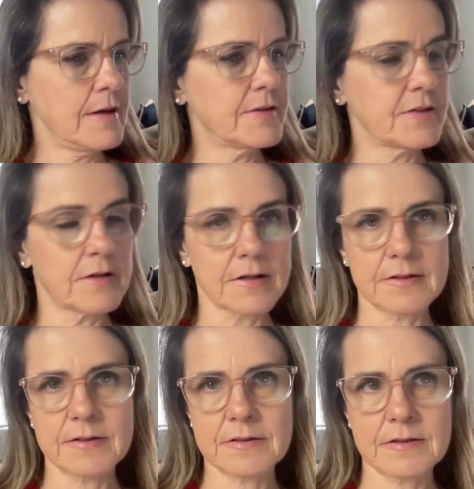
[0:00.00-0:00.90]
It's
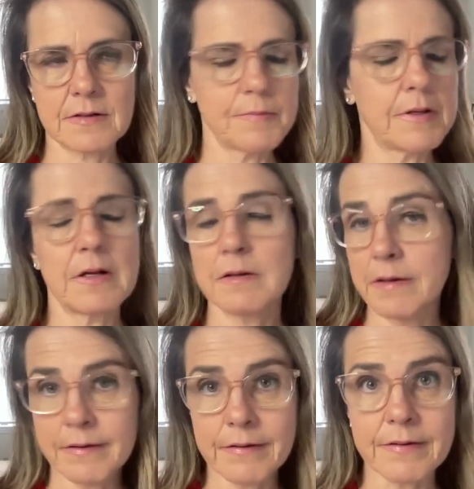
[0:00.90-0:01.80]
August,
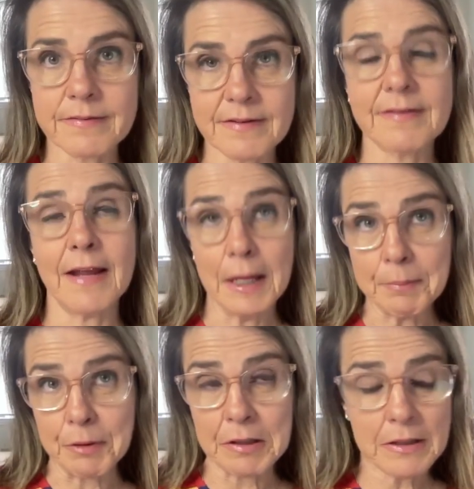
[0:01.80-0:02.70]
not August, it's
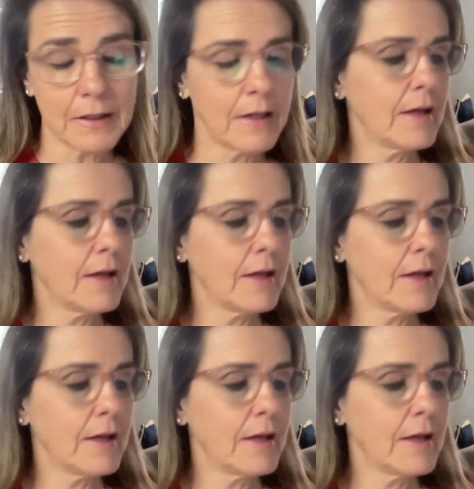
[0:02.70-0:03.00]
April.